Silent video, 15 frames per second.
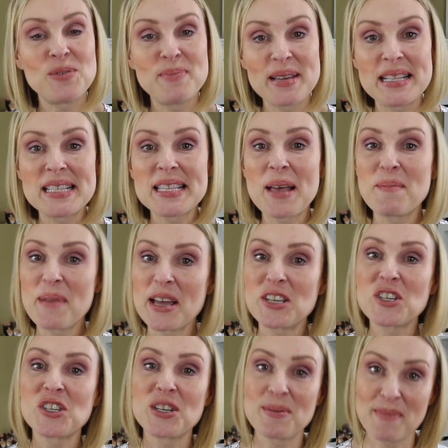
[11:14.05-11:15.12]
You mean so
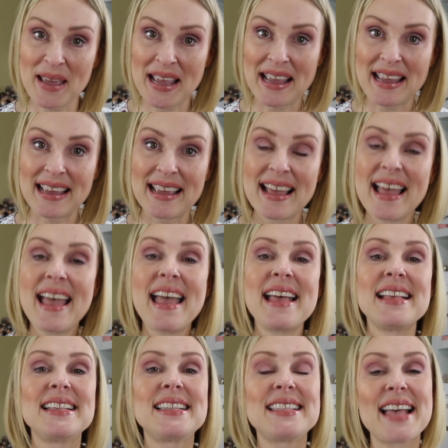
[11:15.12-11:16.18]
much to me.
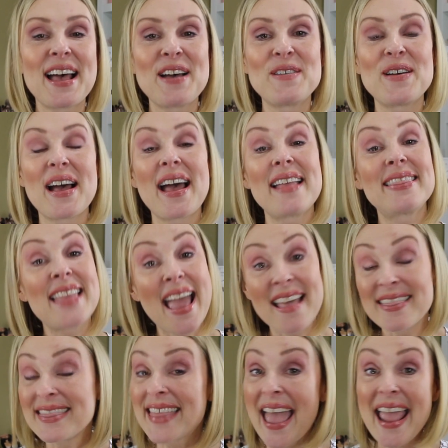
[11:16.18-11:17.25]
So,
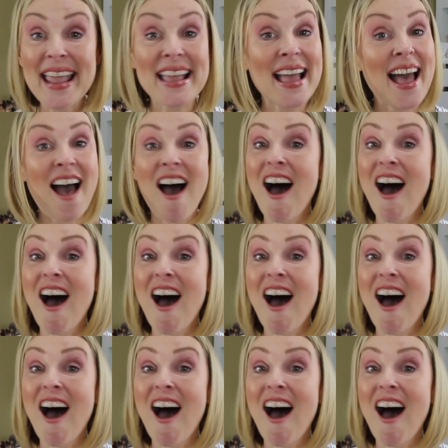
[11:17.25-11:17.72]
and thank